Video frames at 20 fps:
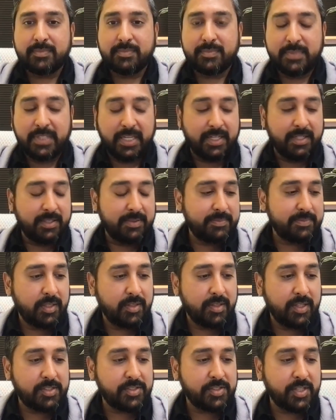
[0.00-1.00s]
Yeah,
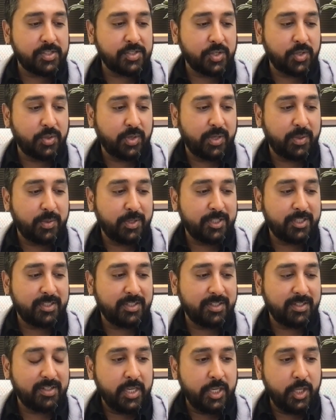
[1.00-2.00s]
that's a great
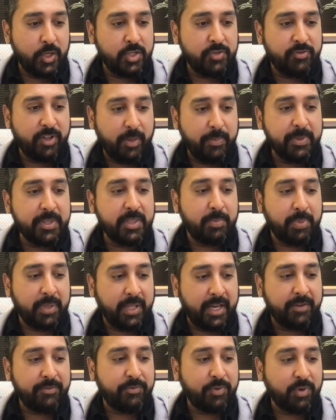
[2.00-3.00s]
question. Developing the
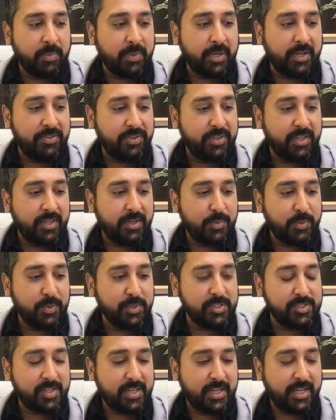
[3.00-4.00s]
platform, I think,
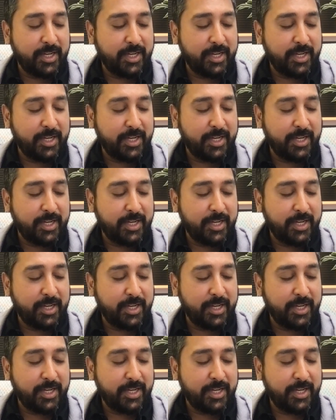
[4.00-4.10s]
was